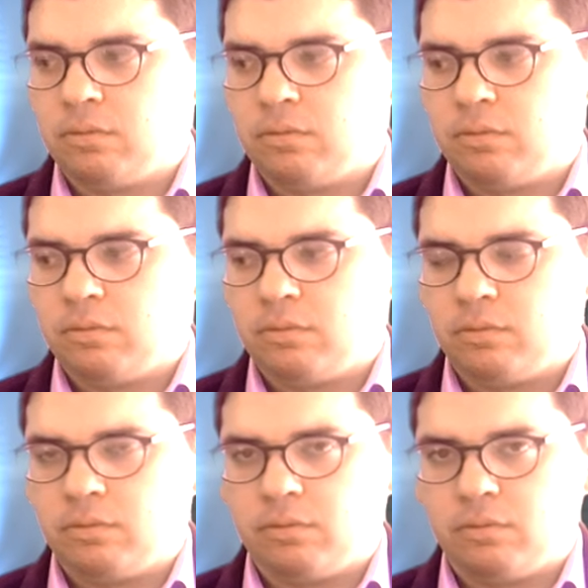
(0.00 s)

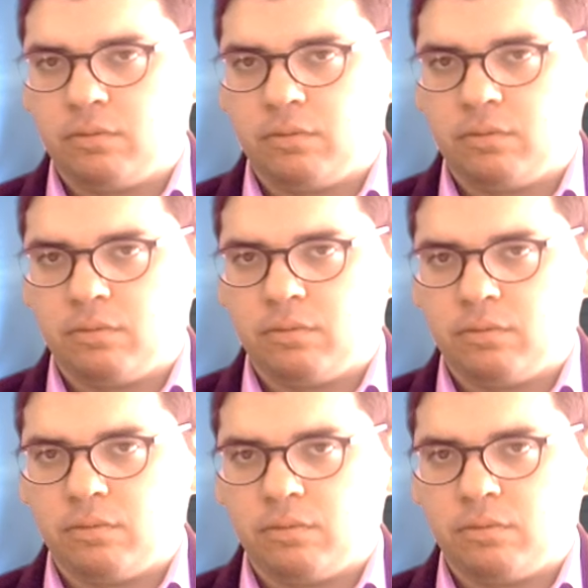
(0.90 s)

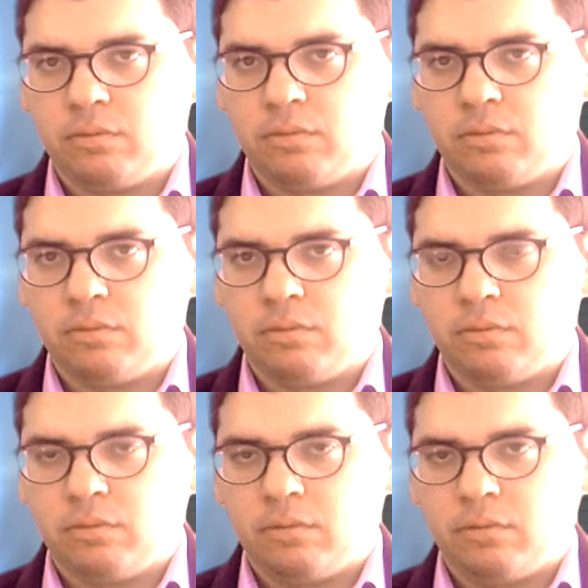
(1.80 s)

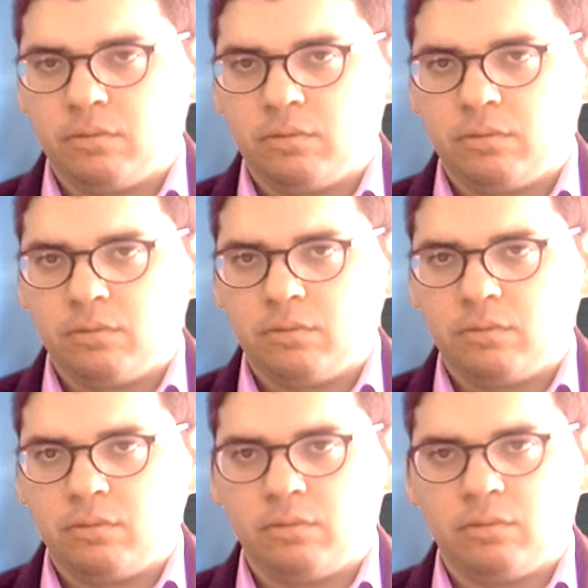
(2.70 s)

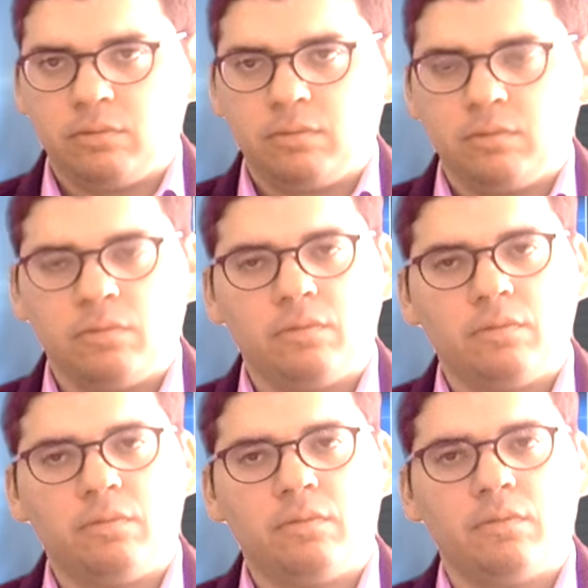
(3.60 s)
(silent)